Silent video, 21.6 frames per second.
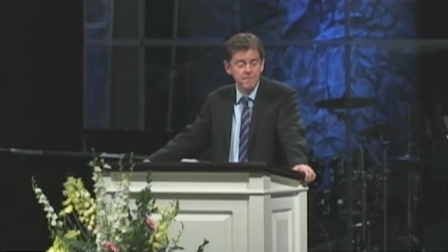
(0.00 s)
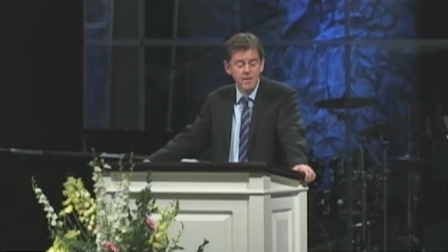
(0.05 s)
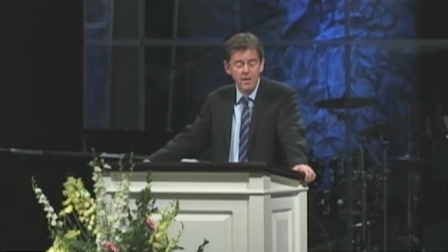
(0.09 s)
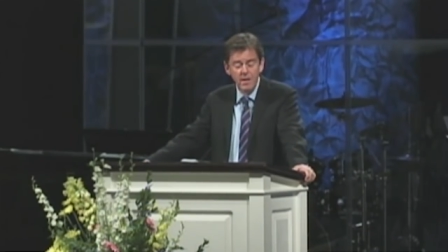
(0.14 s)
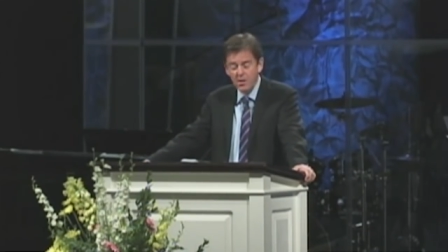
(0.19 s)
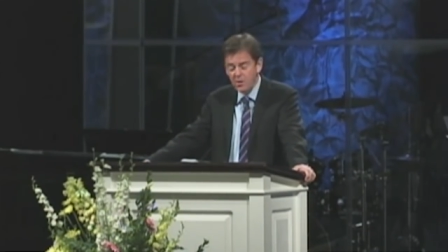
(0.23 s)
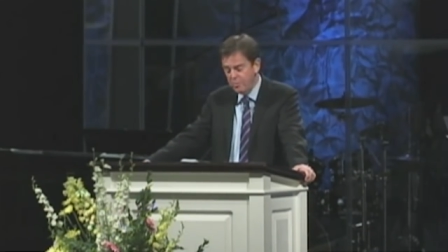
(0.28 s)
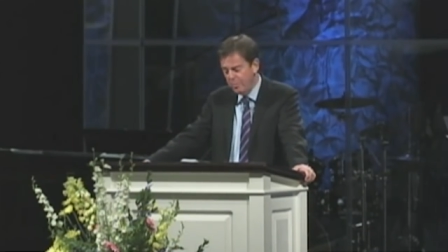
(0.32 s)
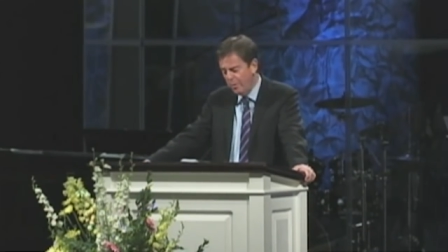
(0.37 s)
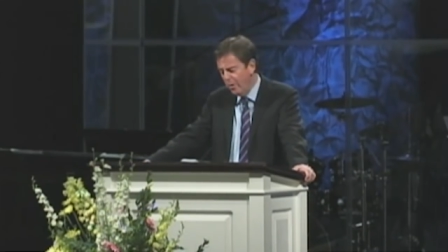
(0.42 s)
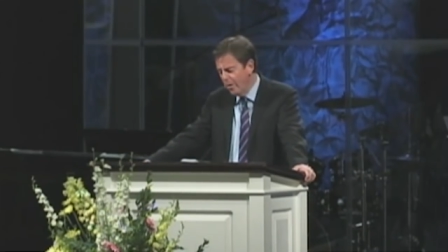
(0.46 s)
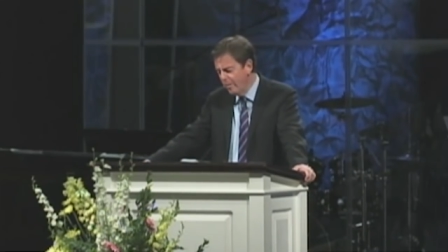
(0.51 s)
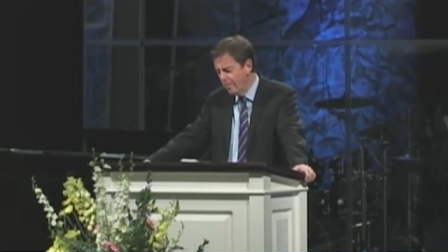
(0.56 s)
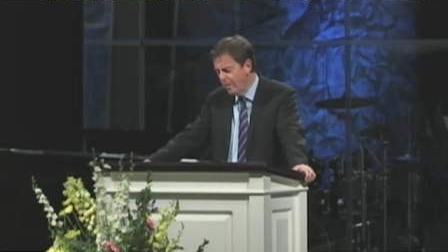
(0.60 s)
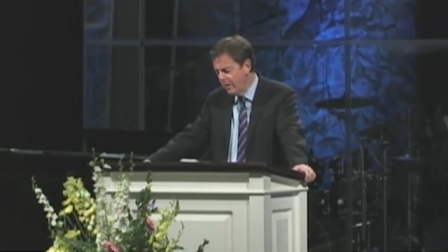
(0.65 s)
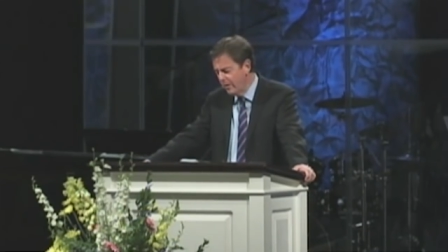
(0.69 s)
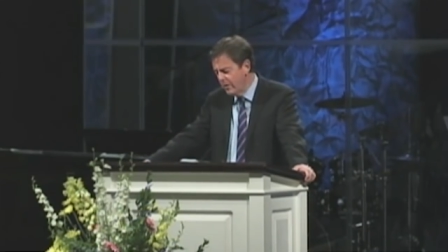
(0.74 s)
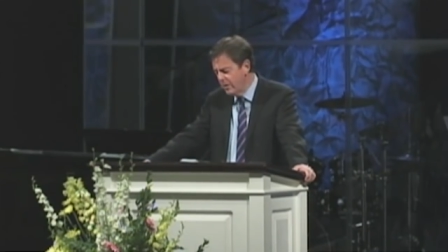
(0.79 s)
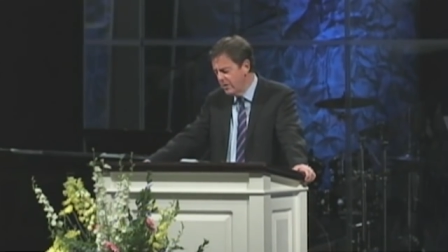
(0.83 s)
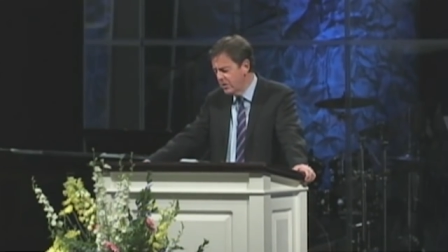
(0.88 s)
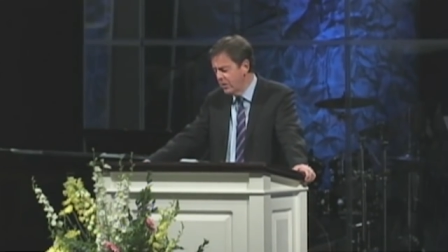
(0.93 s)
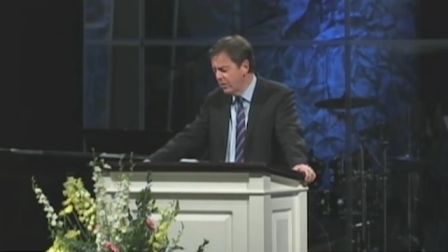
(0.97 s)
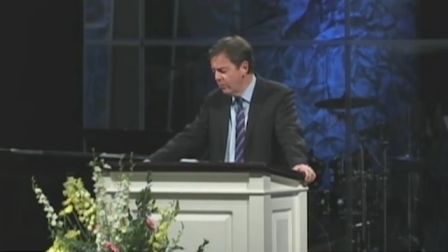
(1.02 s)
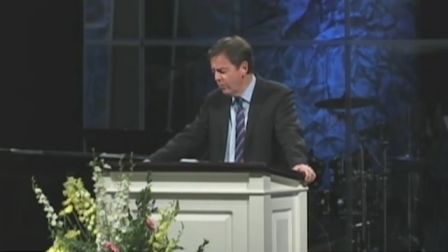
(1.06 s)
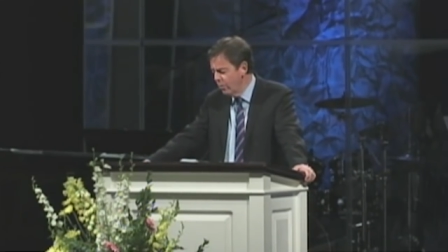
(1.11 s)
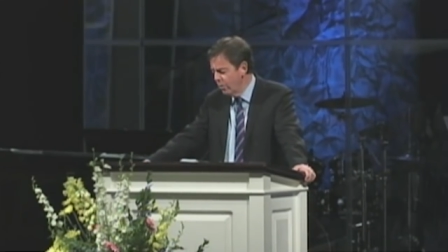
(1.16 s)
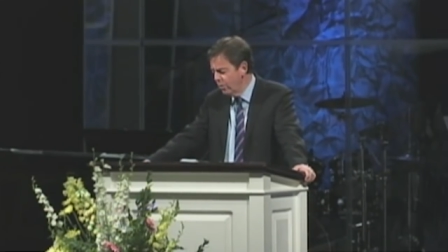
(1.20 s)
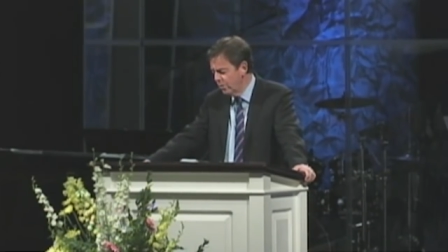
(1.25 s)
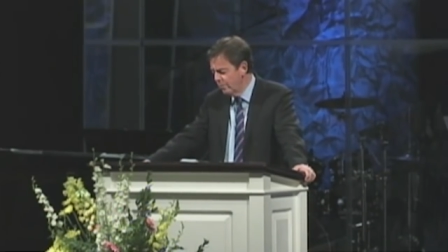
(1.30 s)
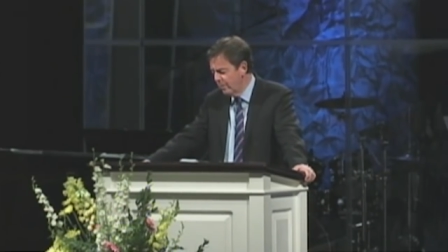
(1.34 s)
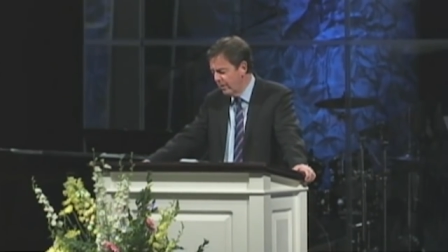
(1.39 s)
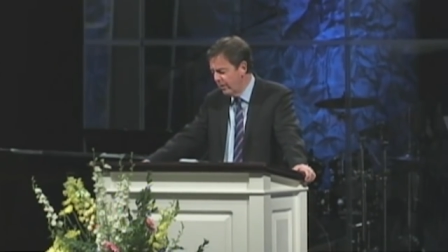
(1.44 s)
He spoke about this and
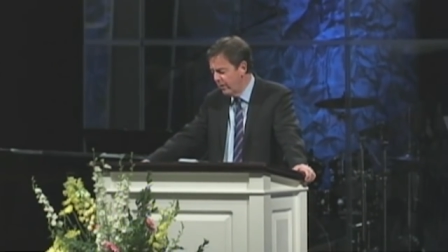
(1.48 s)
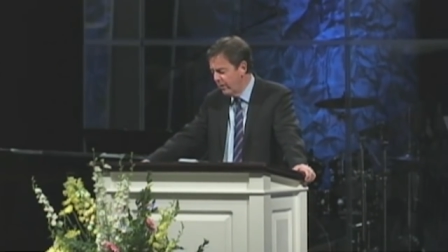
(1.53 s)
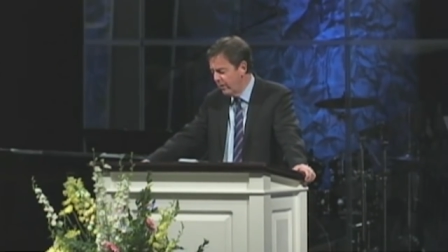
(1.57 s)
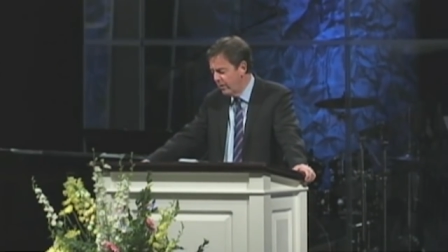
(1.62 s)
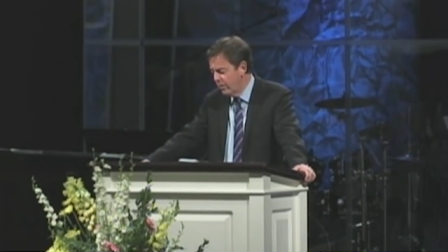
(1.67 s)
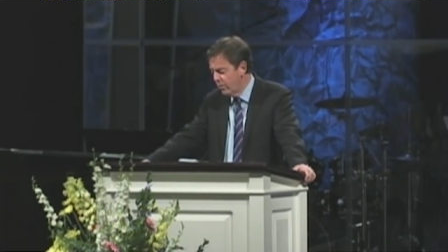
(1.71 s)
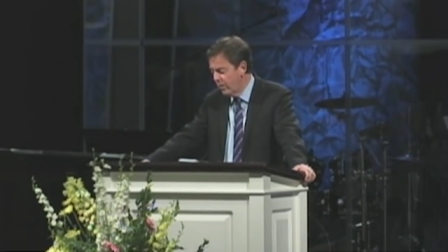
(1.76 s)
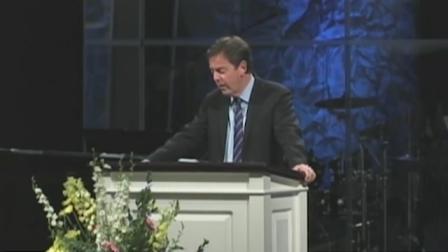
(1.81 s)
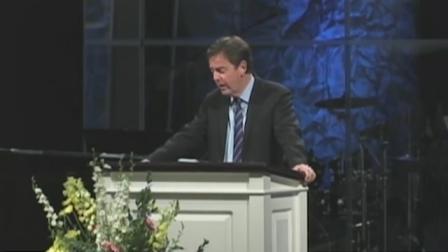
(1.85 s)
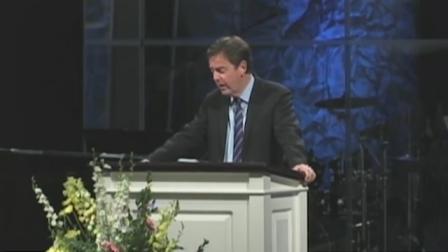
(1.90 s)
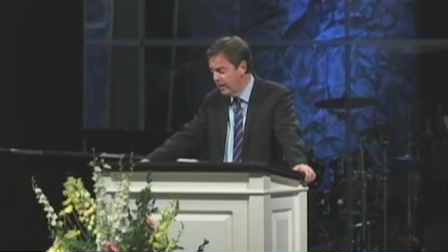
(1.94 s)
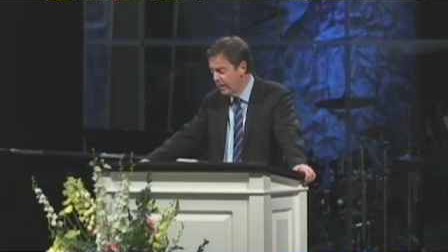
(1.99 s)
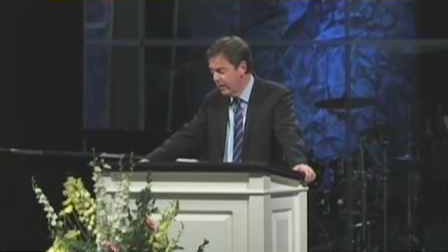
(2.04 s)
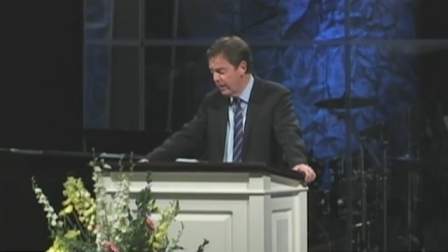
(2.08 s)
wrote about it quite